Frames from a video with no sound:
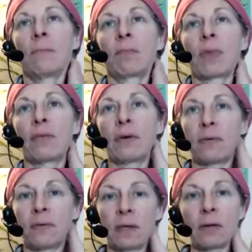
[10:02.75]
of a
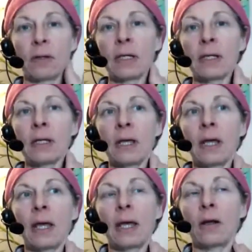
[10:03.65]
feeling,
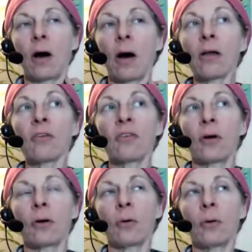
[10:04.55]
and
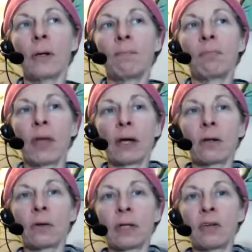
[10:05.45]
also not
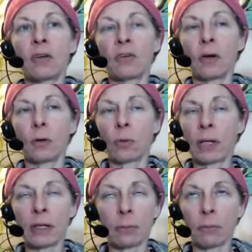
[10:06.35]
only just a
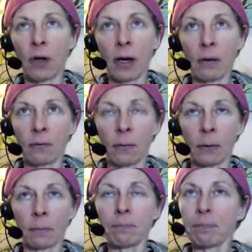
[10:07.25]
random thought
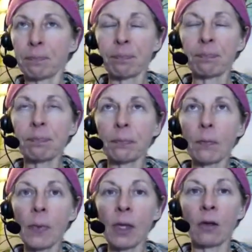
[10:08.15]
form,
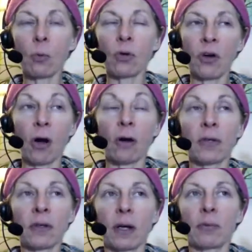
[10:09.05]
which
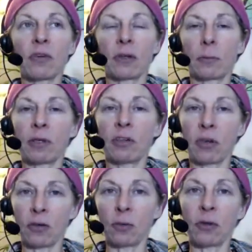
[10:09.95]
oftentimes it's going to be
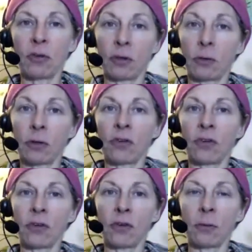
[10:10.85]
judgments and
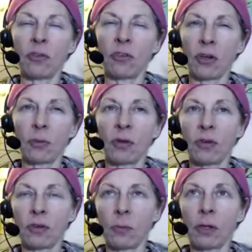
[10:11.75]
criticisms. Judgments
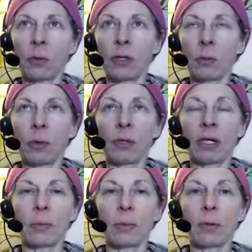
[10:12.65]
is a big one that we
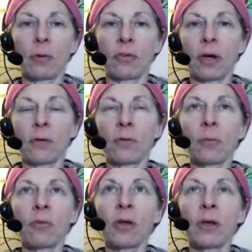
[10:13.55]
pick up in people's thought forms